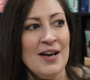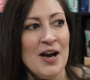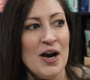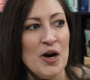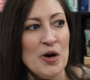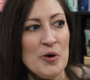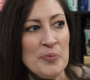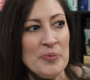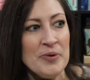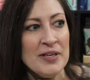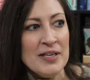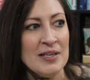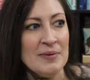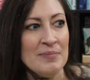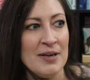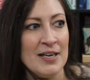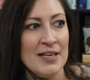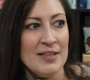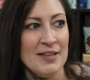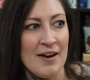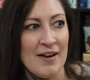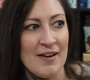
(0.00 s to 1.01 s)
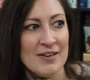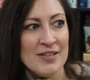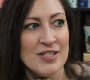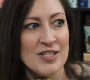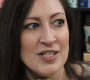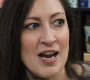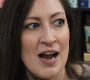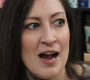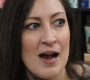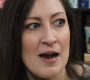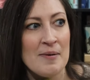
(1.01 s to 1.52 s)
opening my yarn
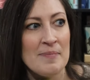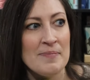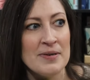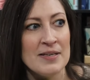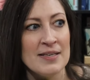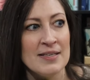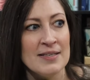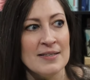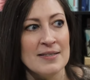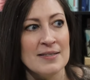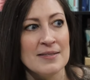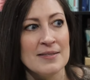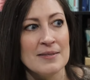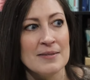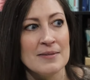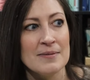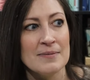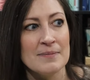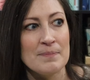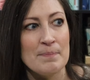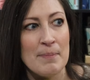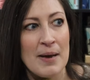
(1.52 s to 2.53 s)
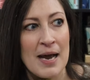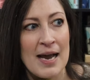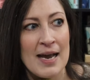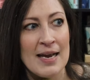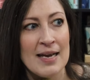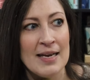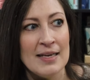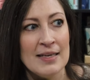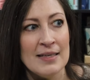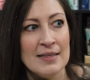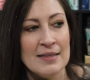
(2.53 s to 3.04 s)
shop is
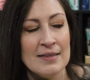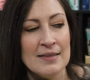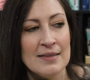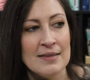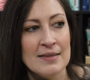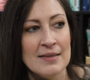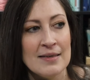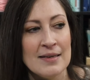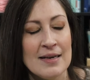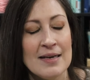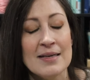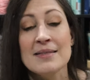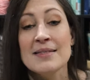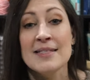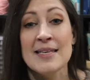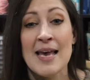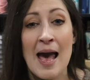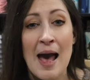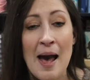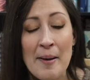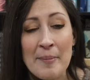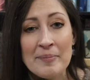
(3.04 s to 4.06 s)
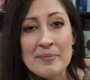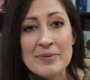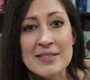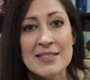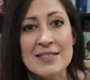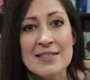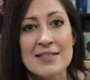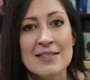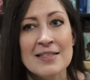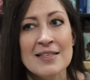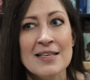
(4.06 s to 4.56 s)
my
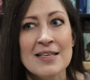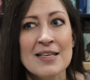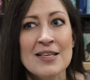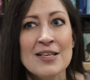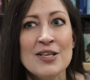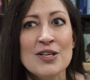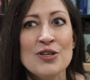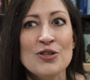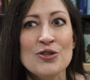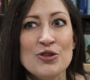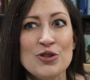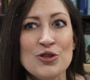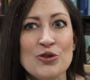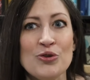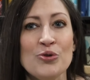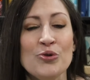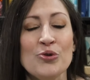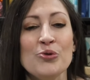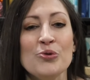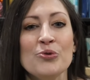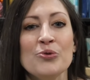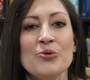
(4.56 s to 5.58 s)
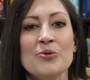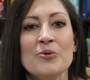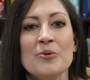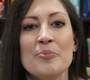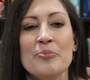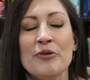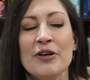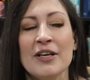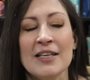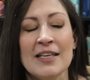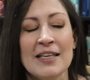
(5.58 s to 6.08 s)
attempt to
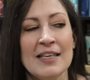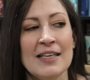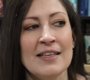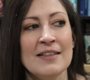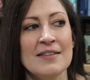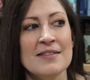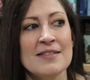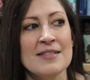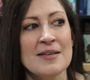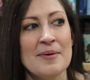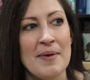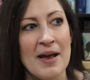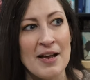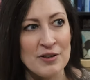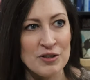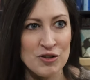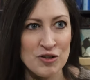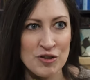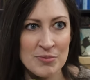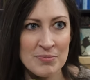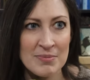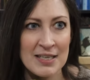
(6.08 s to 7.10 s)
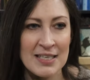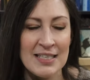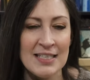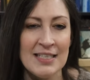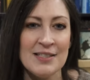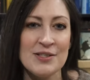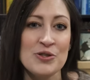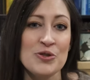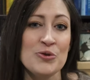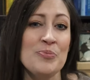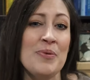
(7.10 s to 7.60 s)
bring in some extra money
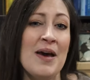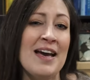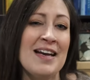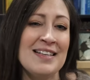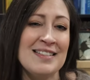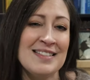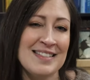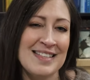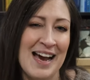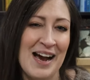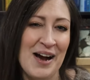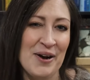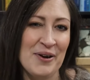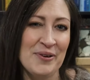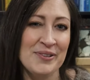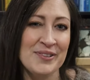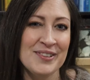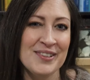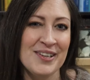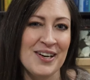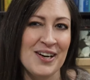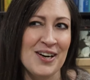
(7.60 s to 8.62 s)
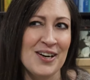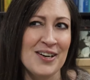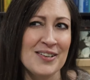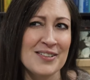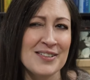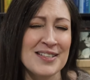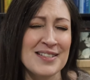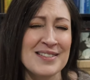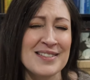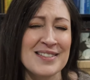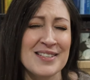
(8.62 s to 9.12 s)
to pay down
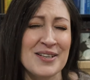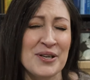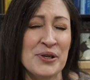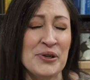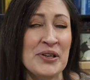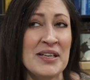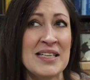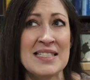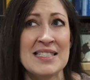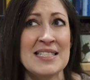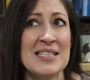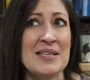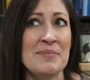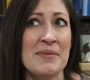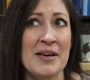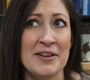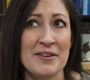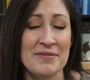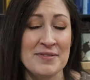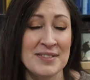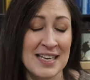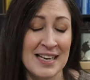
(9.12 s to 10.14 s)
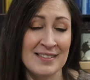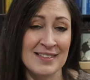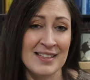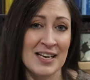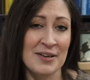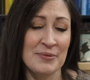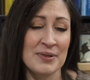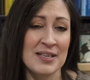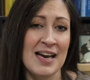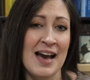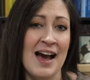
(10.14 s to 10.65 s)
this crazy amount of debt
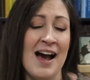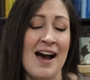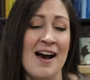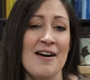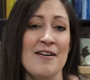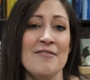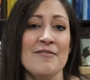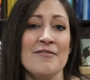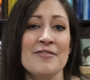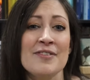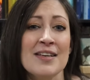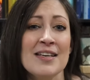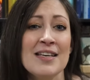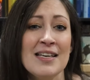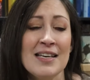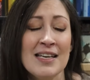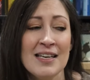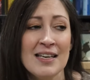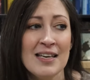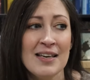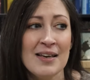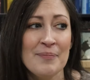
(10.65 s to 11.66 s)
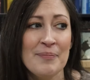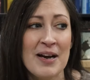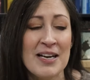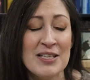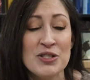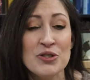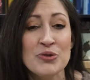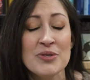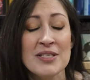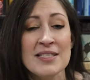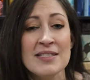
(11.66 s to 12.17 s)
that we have by
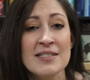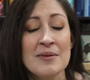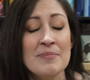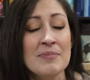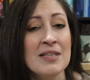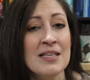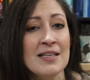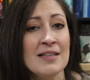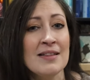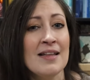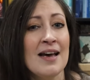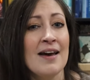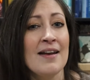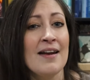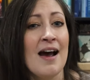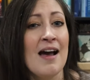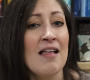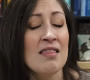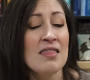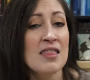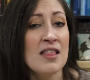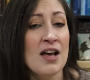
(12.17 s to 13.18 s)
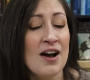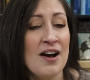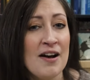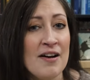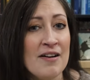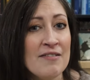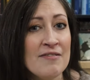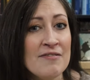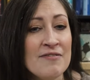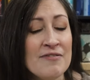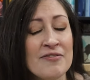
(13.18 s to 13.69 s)
doing something that I
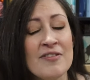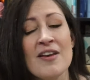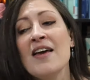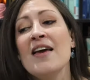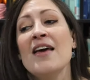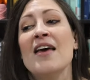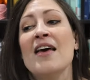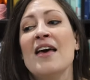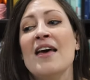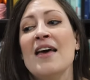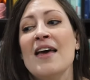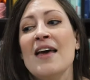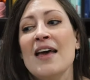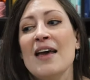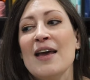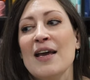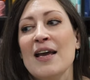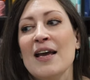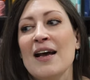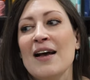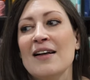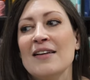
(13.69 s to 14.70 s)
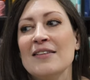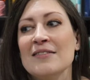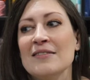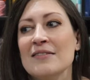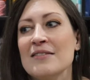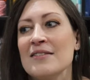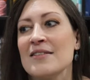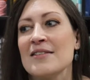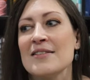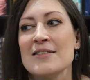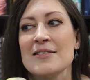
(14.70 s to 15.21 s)
love
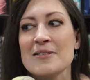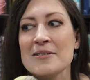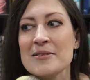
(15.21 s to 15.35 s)
and